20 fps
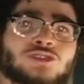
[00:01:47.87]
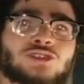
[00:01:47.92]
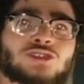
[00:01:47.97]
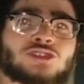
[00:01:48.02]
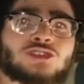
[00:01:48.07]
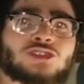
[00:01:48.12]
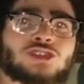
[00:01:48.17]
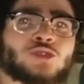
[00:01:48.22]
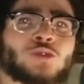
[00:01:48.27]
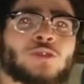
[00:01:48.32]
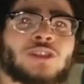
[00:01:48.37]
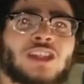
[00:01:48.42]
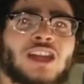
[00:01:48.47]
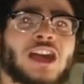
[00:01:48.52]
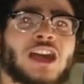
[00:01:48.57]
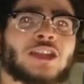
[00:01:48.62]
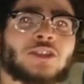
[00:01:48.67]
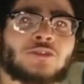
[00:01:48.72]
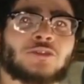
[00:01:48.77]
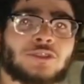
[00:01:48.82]
drew a
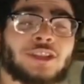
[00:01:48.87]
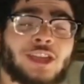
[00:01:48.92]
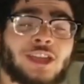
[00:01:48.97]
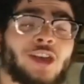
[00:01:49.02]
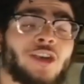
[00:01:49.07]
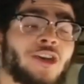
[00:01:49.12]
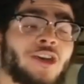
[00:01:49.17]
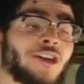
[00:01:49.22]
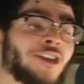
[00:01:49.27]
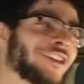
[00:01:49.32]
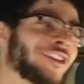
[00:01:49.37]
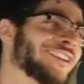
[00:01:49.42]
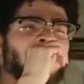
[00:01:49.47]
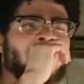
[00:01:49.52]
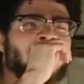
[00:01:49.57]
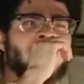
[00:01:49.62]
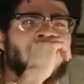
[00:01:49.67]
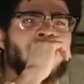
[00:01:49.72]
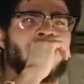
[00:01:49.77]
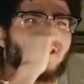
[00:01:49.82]
line really
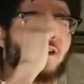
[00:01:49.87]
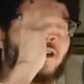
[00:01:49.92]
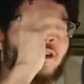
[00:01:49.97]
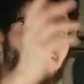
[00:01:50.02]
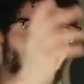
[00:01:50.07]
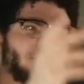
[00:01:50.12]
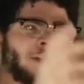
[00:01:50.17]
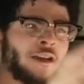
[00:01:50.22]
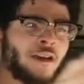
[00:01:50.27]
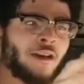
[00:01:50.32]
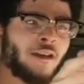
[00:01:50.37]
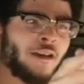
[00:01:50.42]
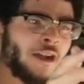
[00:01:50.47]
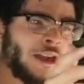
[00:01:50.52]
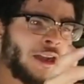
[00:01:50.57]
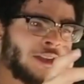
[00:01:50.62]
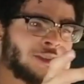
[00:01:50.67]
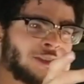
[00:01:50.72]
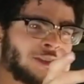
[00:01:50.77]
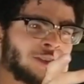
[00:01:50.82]
hard on a
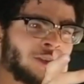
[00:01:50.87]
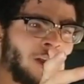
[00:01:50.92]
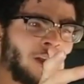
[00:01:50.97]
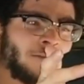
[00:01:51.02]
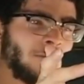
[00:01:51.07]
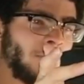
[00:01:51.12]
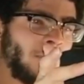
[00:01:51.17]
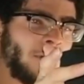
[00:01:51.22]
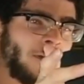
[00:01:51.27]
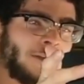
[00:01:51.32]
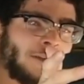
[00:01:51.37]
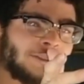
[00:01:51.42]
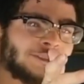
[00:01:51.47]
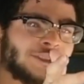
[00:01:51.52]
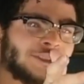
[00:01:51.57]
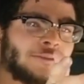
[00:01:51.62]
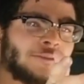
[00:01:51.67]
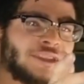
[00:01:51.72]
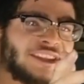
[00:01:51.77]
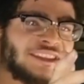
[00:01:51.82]
chalkboard or
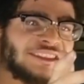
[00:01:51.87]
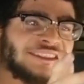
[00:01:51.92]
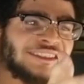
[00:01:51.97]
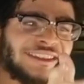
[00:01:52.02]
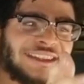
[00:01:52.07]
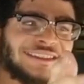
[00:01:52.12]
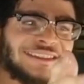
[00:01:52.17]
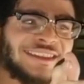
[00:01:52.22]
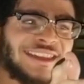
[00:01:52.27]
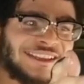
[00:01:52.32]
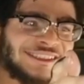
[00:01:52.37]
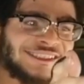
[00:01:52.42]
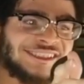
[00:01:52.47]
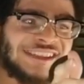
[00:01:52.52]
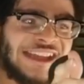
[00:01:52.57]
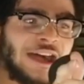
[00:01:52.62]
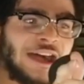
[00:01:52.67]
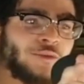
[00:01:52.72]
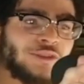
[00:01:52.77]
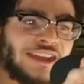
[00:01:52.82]
something to get that
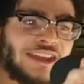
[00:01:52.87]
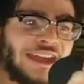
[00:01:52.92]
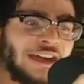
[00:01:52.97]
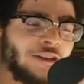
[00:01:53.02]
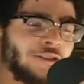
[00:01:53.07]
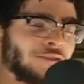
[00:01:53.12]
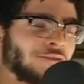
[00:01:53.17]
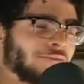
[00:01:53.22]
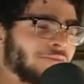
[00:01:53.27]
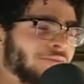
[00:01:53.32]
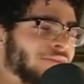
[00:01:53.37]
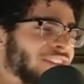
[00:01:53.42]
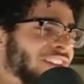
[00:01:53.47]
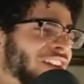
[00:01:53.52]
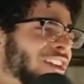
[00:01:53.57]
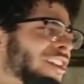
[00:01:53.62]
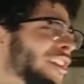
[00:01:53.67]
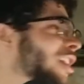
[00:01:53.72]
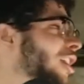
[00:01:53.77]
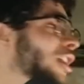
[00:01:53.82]
sound out.
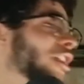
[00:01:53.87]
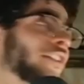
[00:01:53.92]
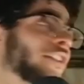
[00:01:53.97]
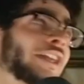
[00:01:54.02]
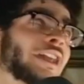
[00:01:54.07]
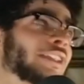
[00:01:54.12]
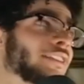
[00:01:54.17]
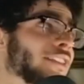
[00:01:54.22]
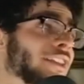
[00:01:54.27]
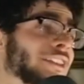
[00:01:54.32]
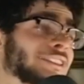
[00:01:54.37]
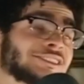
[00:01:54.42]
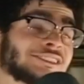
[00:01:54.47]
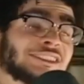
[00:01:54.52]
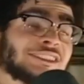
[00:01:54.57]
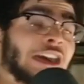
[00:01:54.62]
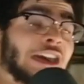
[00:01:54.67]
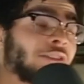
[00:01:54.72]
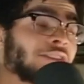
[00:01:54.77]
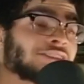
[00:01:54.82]
Oh, that
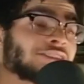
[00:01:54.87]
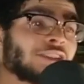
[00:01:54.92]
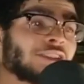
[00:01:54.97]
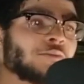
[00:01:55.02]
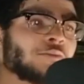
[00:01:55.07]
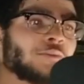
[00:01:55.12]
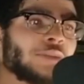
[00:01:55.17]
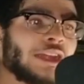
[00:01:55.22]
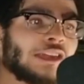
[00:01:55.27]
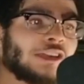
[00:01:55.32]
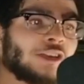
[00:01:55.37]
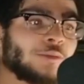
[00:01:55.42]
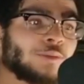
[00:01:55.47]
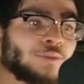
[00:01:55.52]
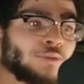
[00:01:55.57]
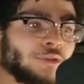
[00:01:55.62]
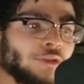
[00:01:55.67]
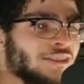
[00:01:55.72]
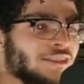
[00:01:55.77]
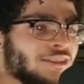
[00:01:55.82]
sound is
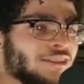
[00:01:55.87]
unbearable.